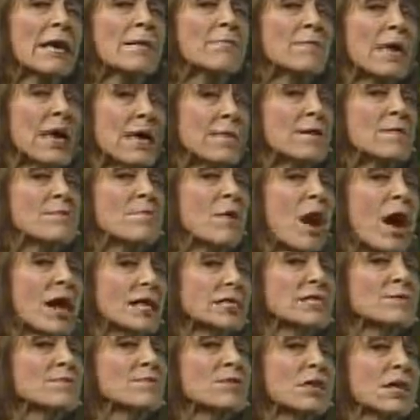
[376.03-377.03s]
maybe
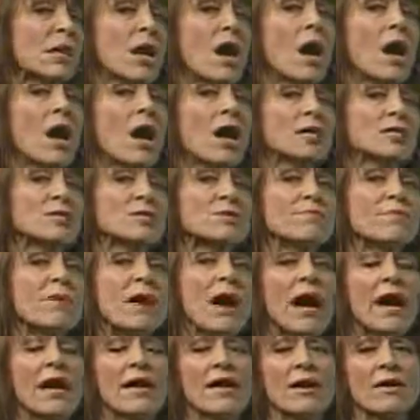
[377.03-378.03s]
possibly caused
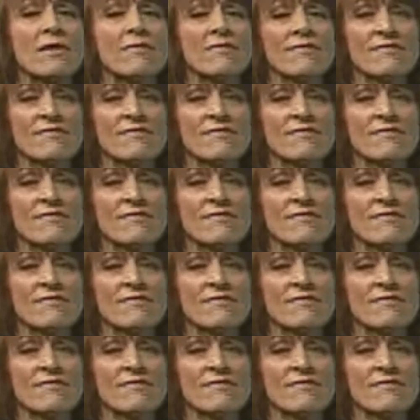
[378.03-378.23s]
by